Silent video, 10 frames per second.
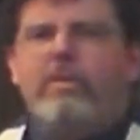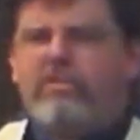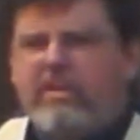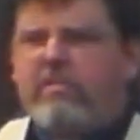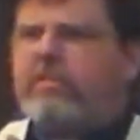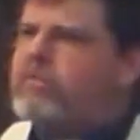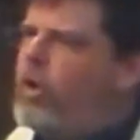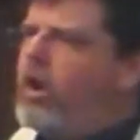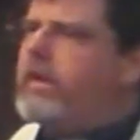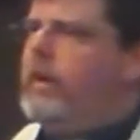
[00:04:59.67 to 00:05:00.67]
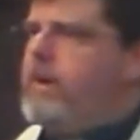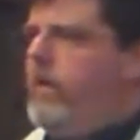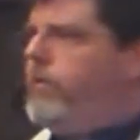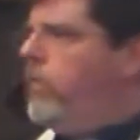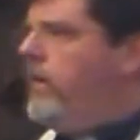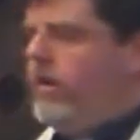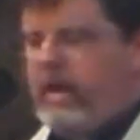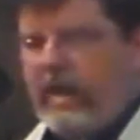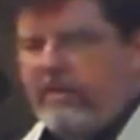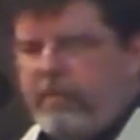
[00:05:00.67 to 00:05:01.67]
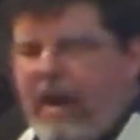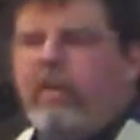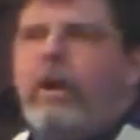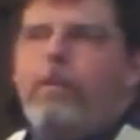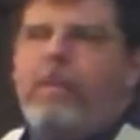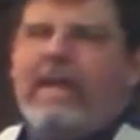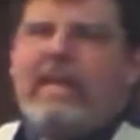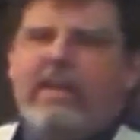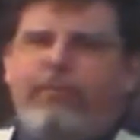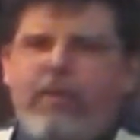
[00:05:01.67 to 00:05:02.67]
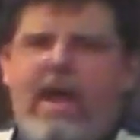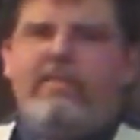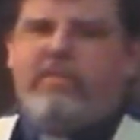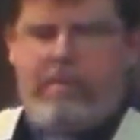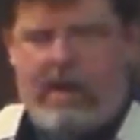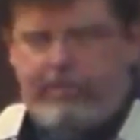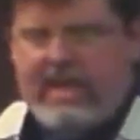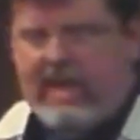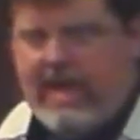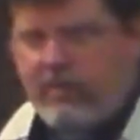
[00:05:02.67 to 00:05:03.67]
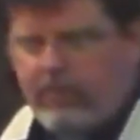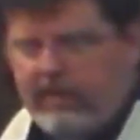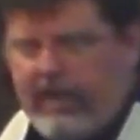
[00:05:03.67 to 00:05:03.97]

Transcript: What Jesus is talking about, though, here is about making friends, about being in